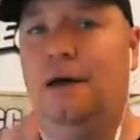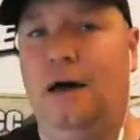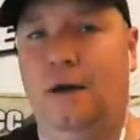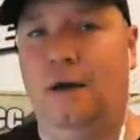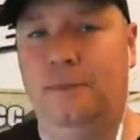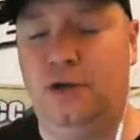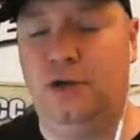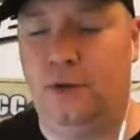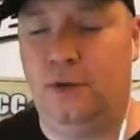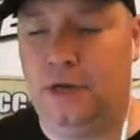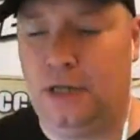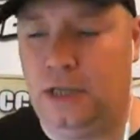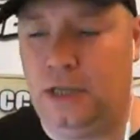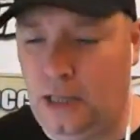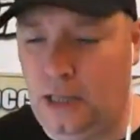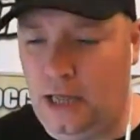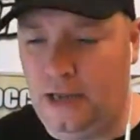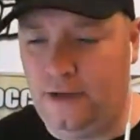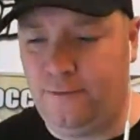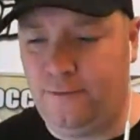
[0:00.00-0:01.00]
I'll be doing a
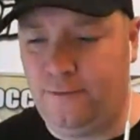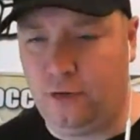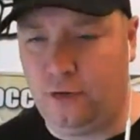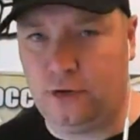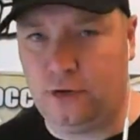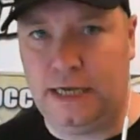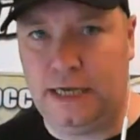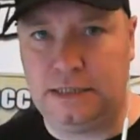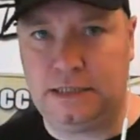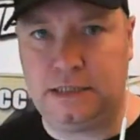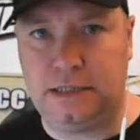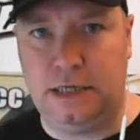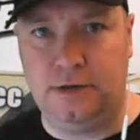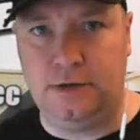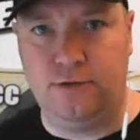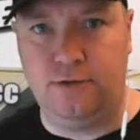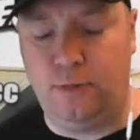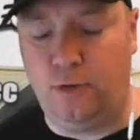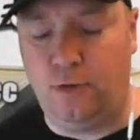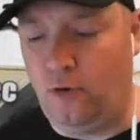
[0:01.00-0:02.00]
live broadcast
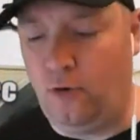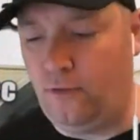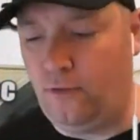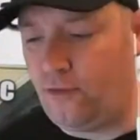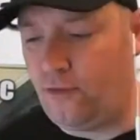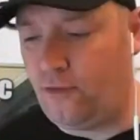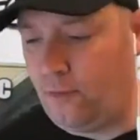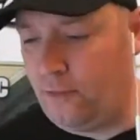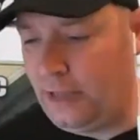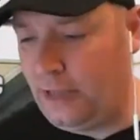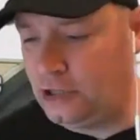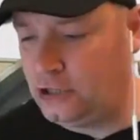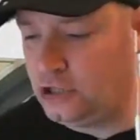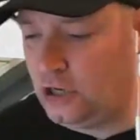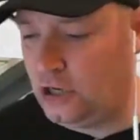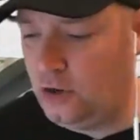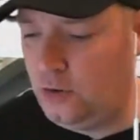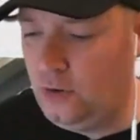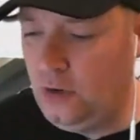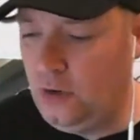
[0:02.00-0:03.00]
and report from that
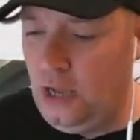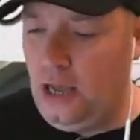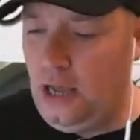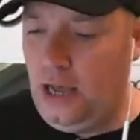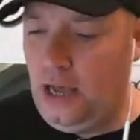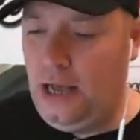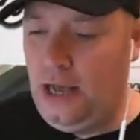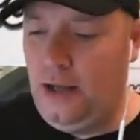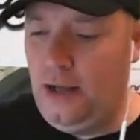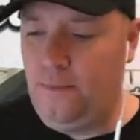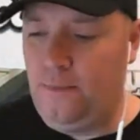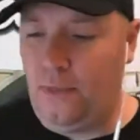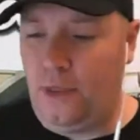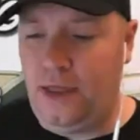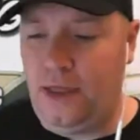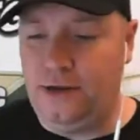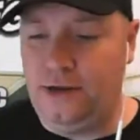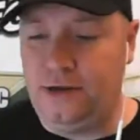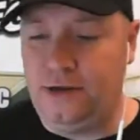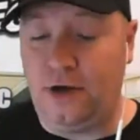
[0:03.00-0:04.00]
show,
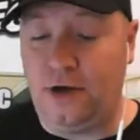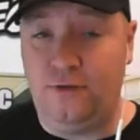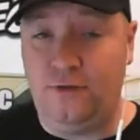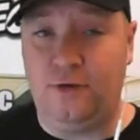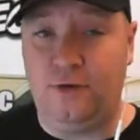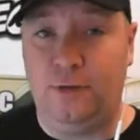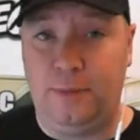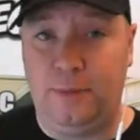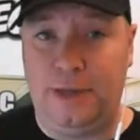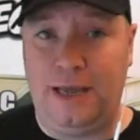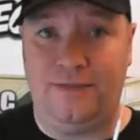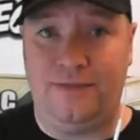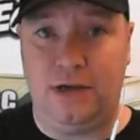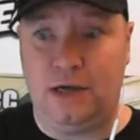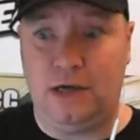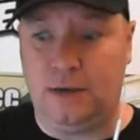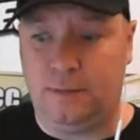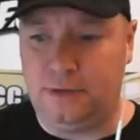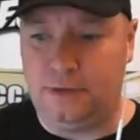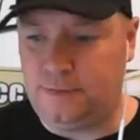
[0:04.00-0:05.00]
and hopefully we'll be having
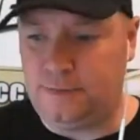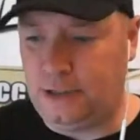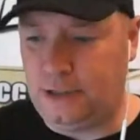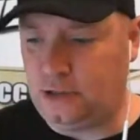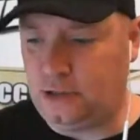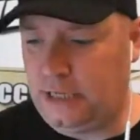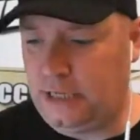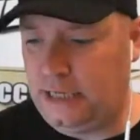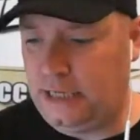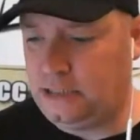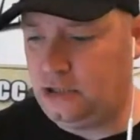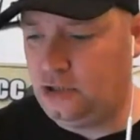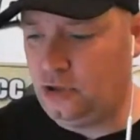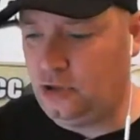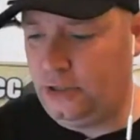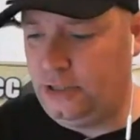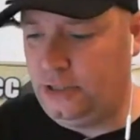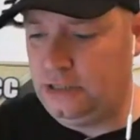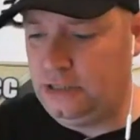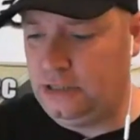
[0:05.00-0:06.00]
a couple of special guests
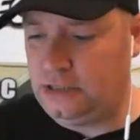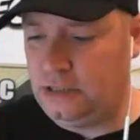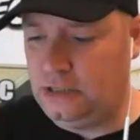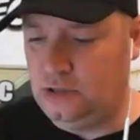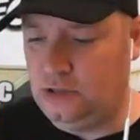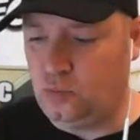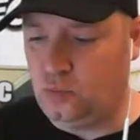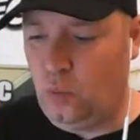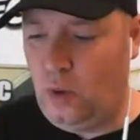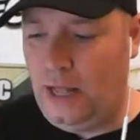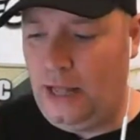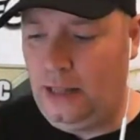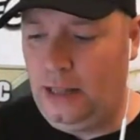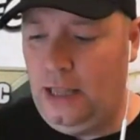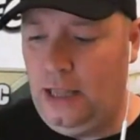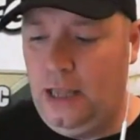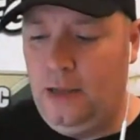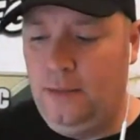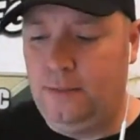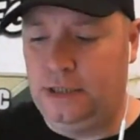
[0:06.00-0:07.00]
joining us as
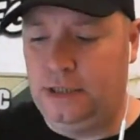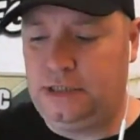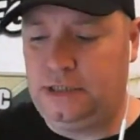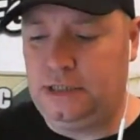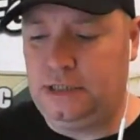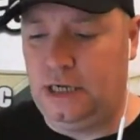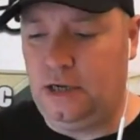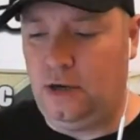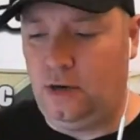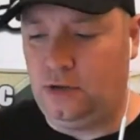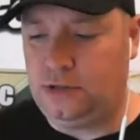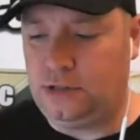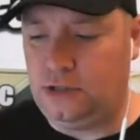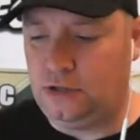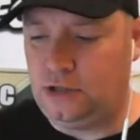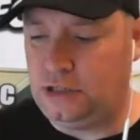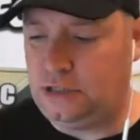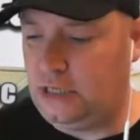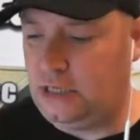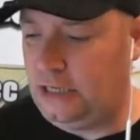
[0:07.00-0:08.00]
well. But
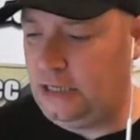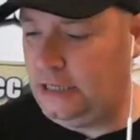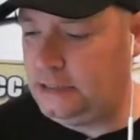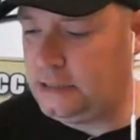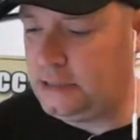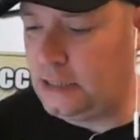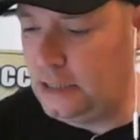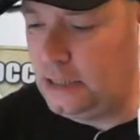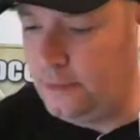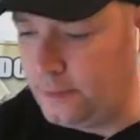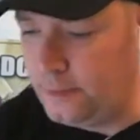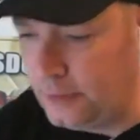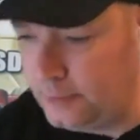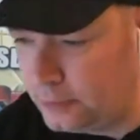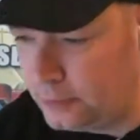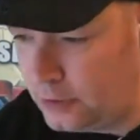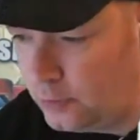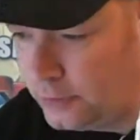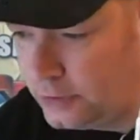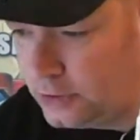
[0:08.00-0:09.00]
also just to let
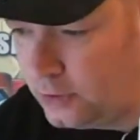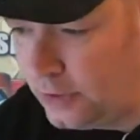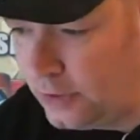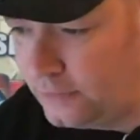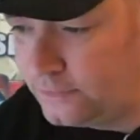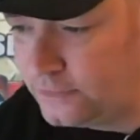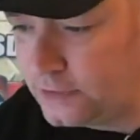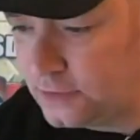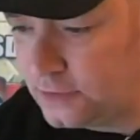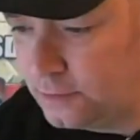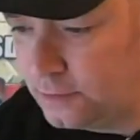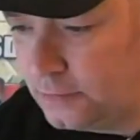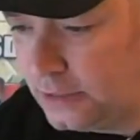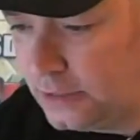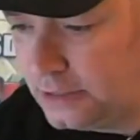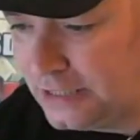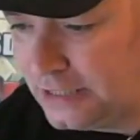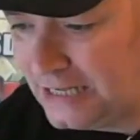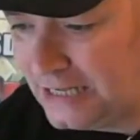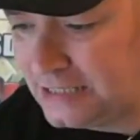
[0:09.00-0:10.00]
people know, we do have some
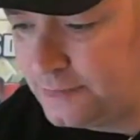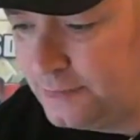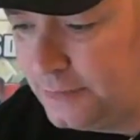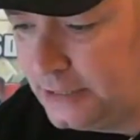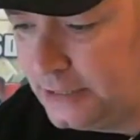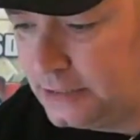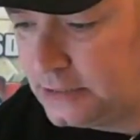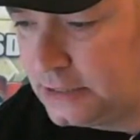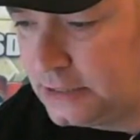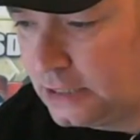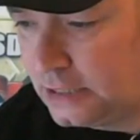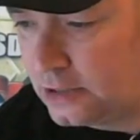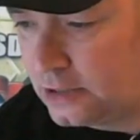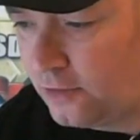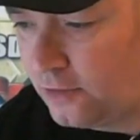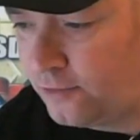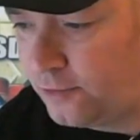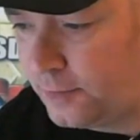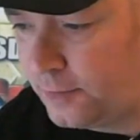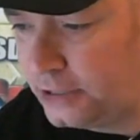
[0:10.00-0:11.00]
last-minute
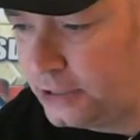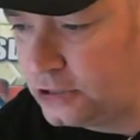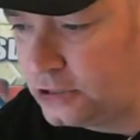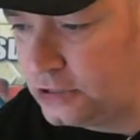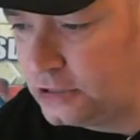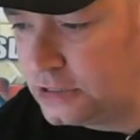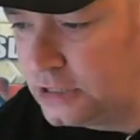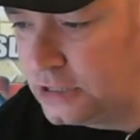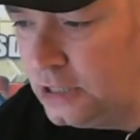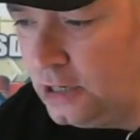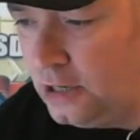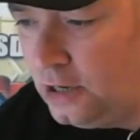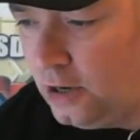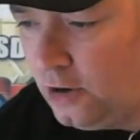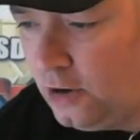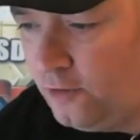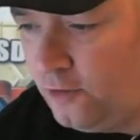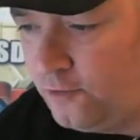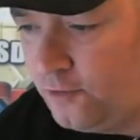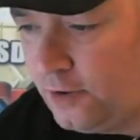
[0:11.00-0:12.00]
confirmations
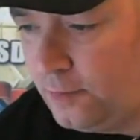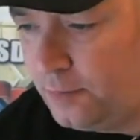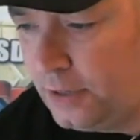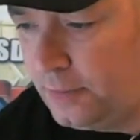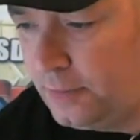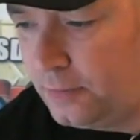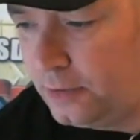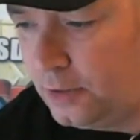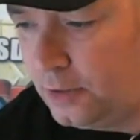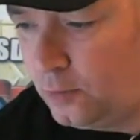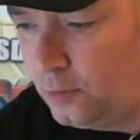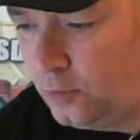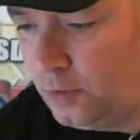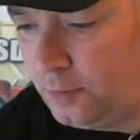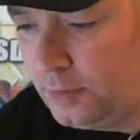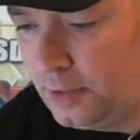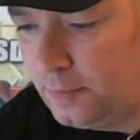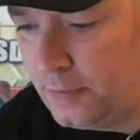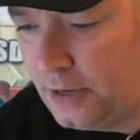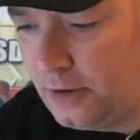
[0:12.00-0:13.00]
of people that
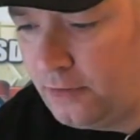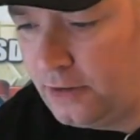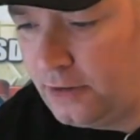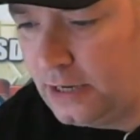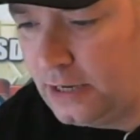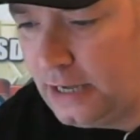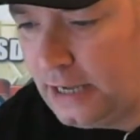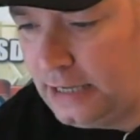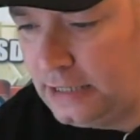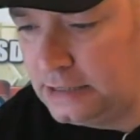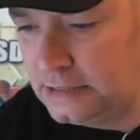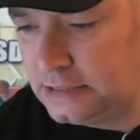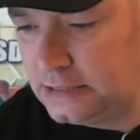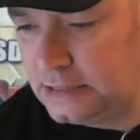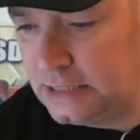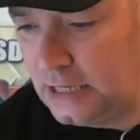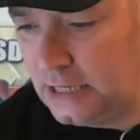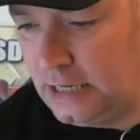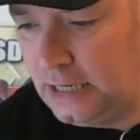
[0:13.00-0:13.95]
will be appearing at